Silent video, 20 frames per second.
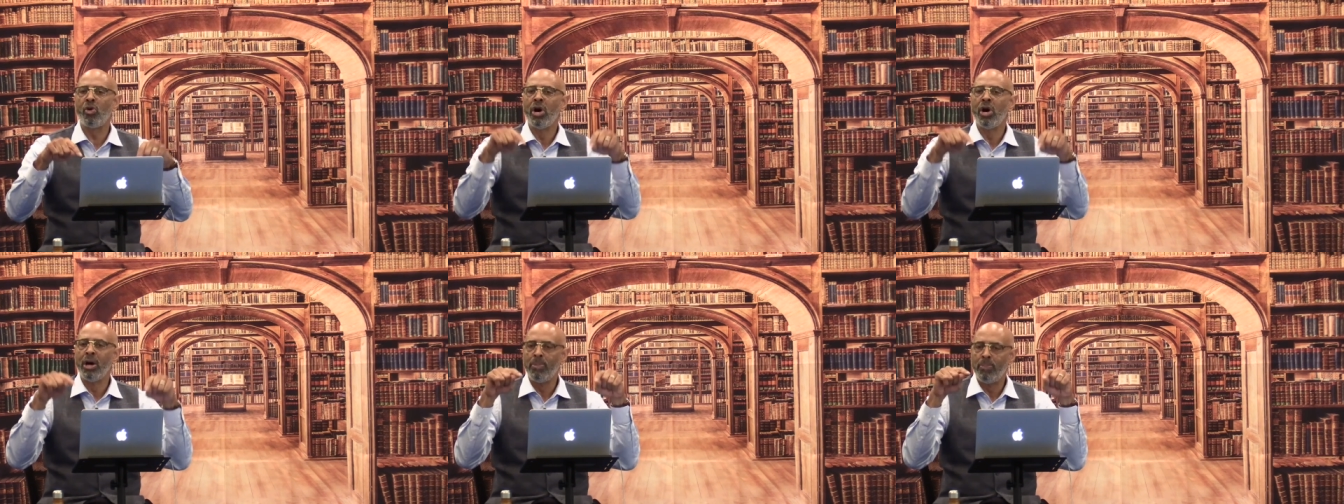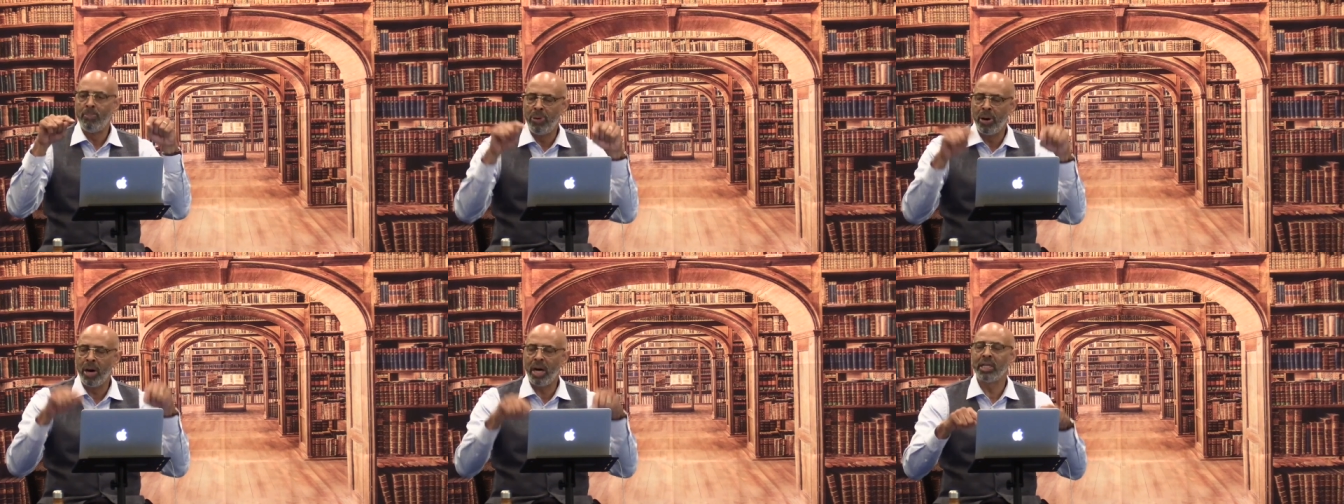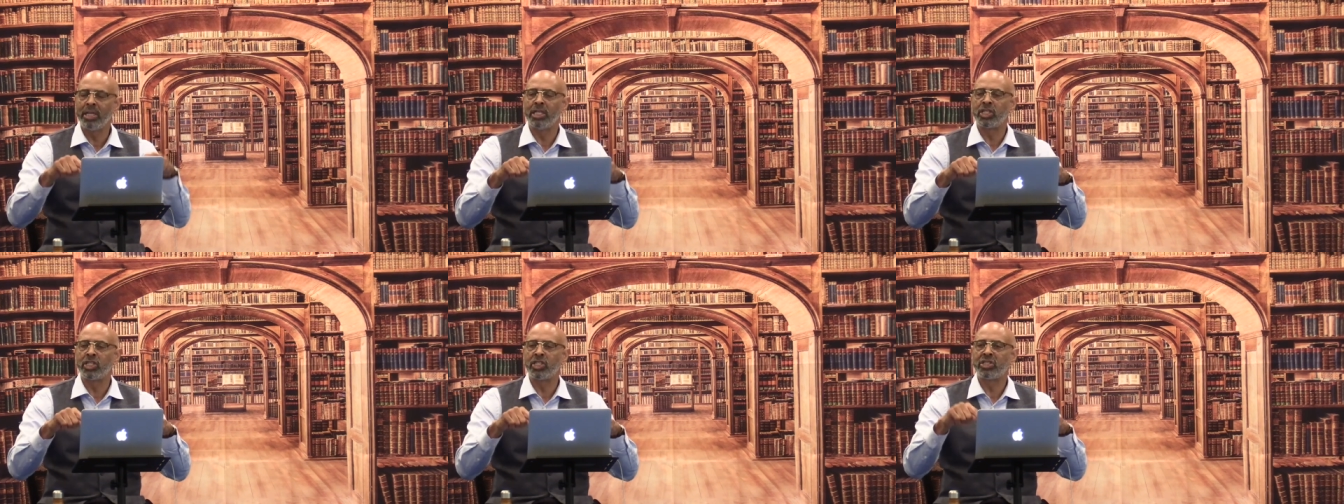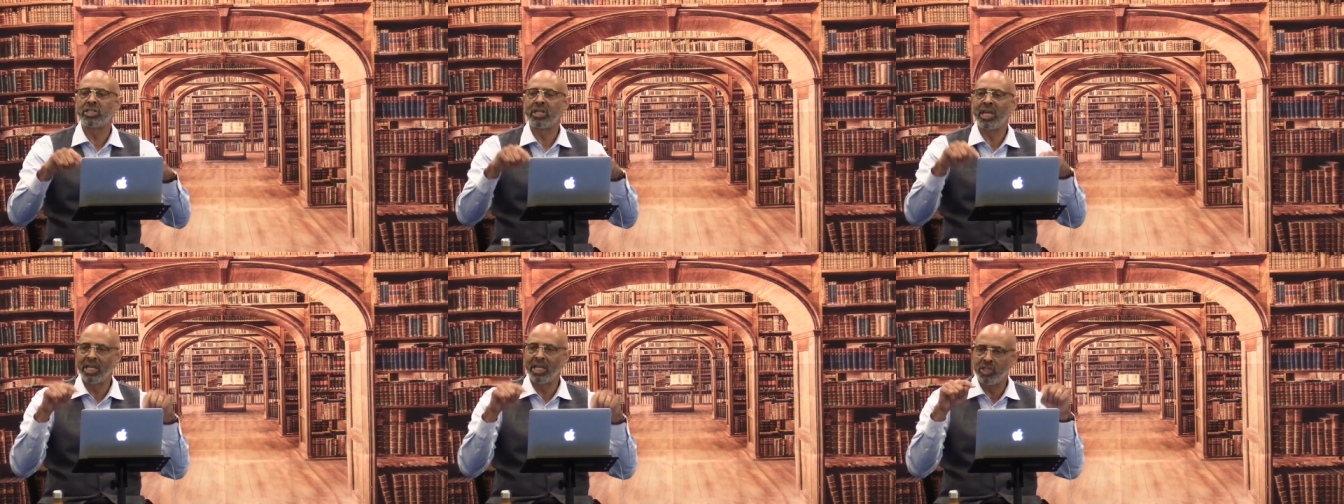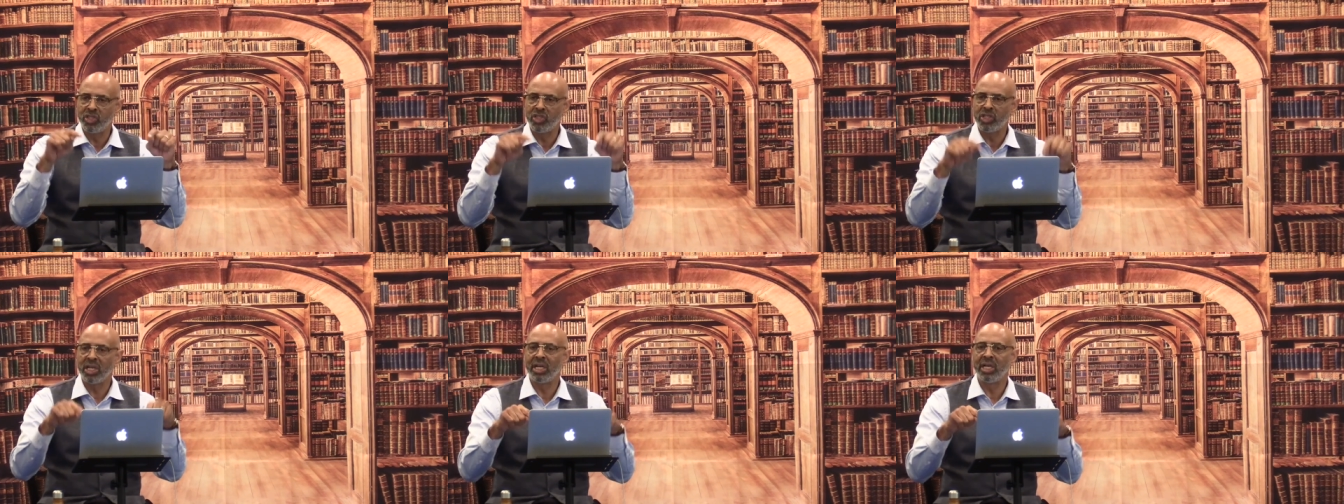punished and
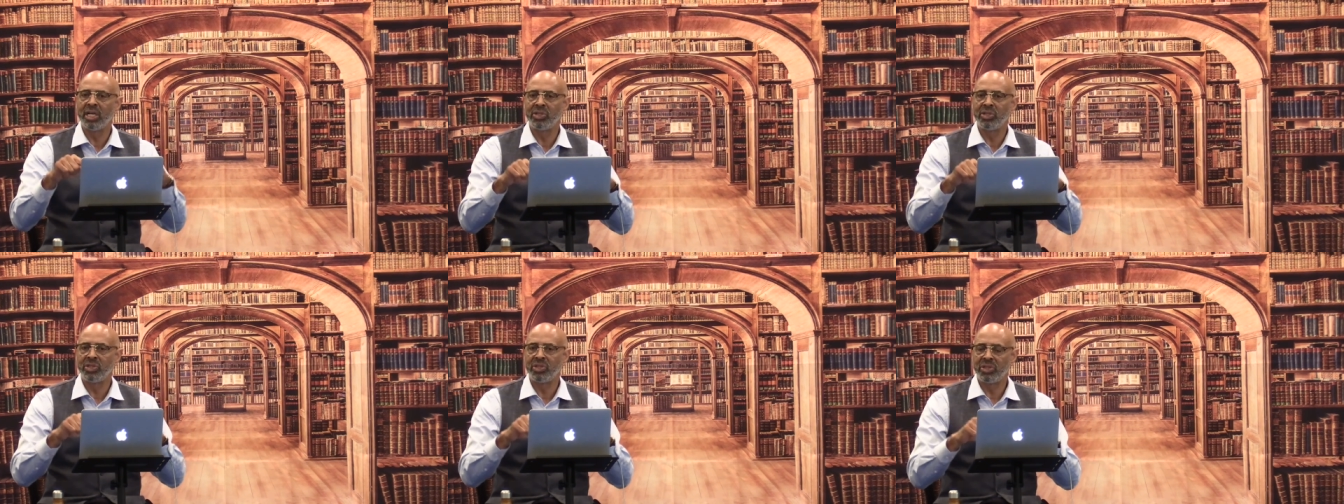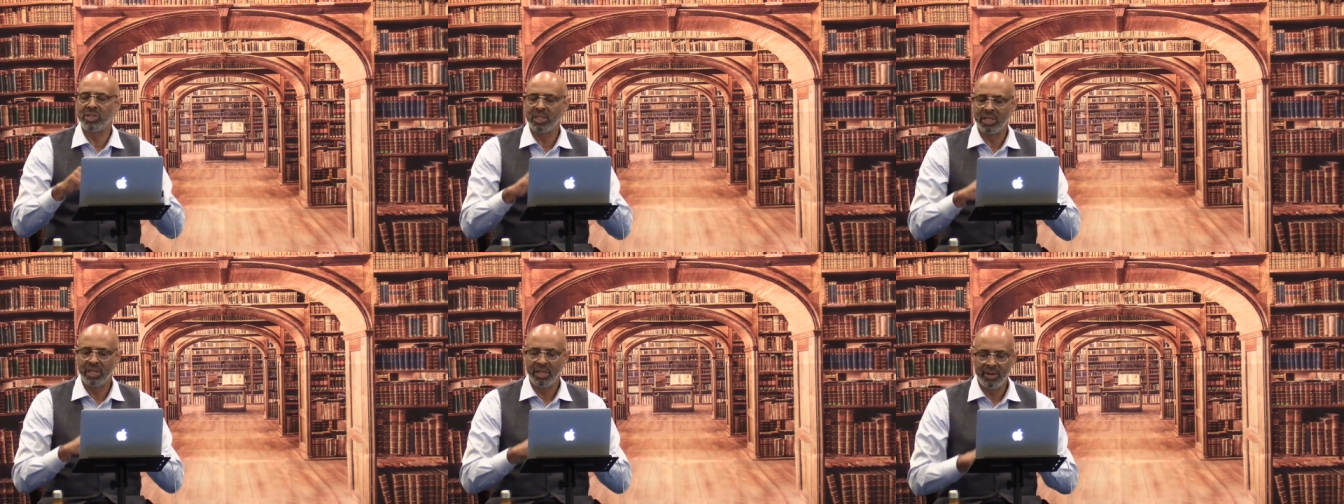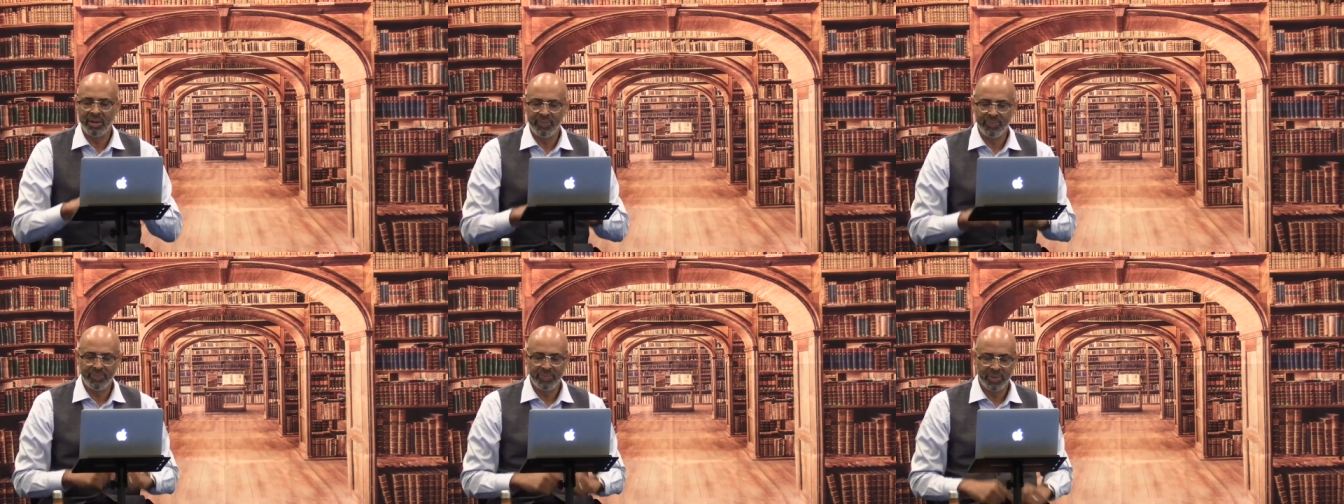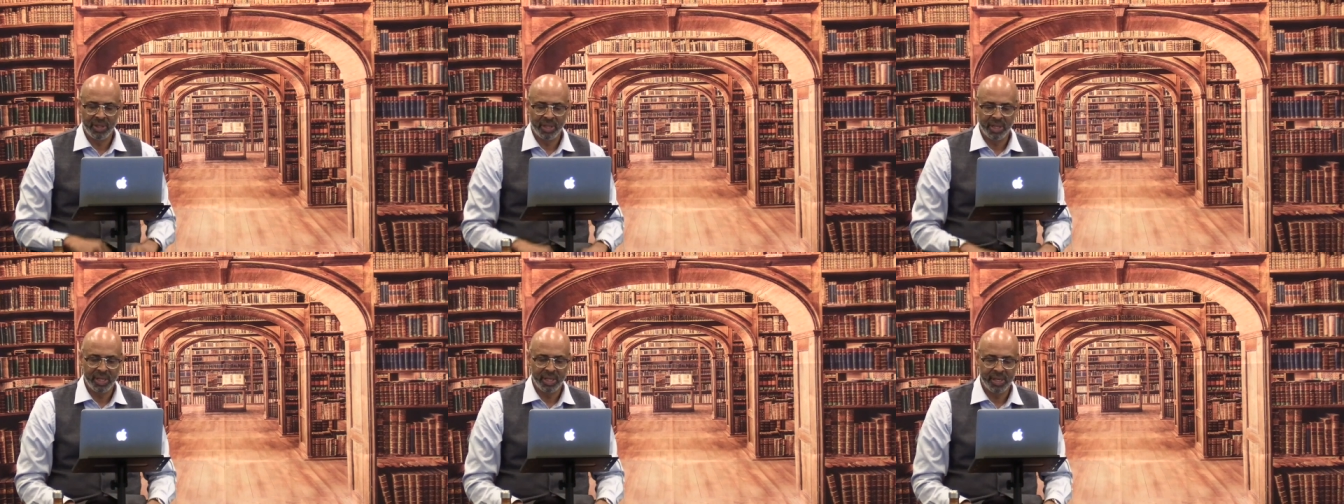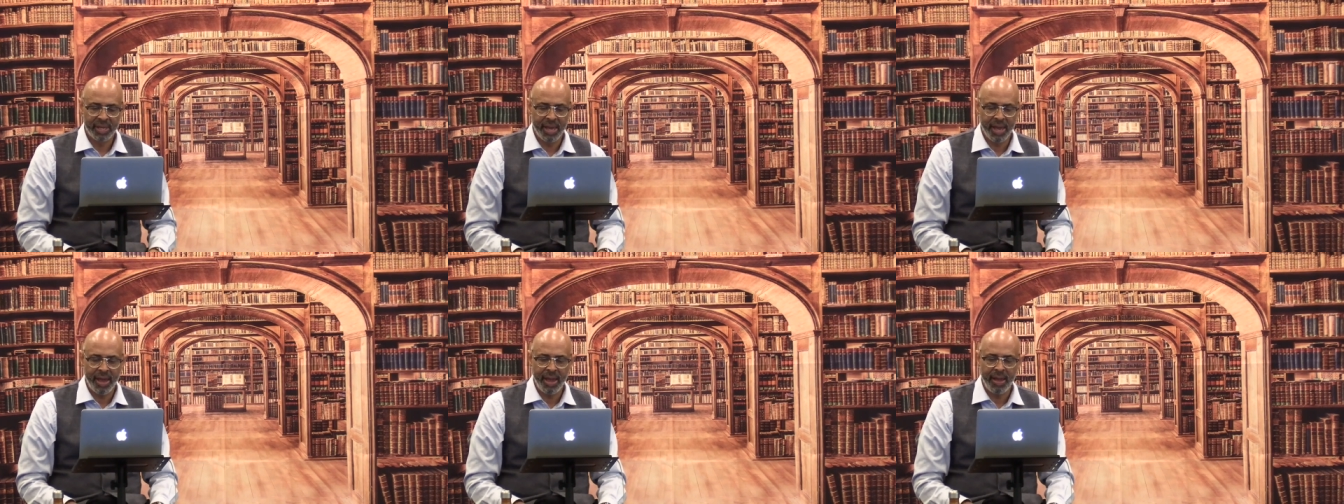judged.
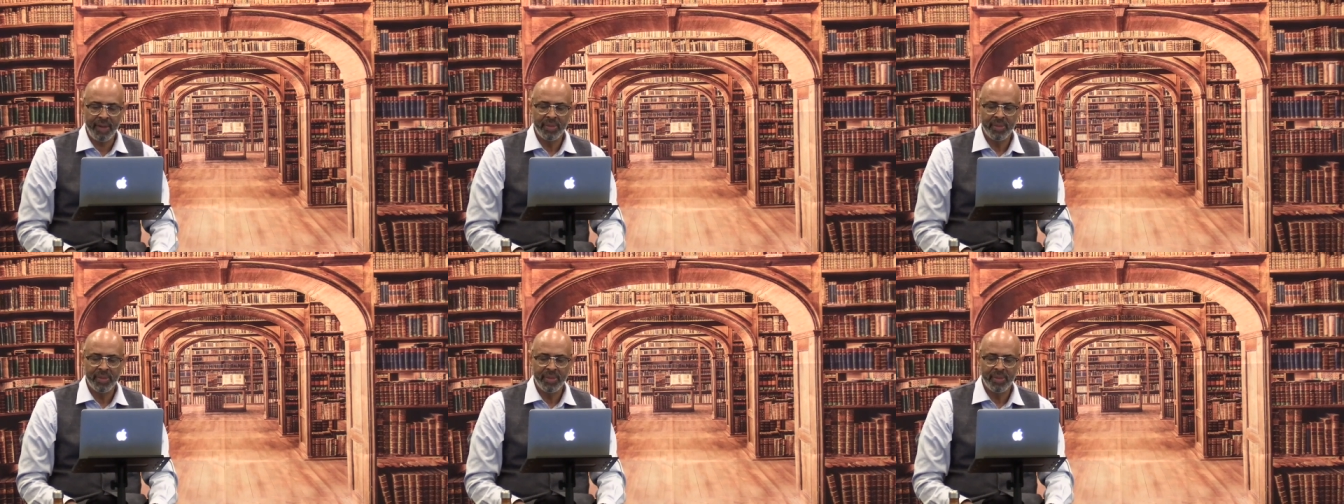Okay?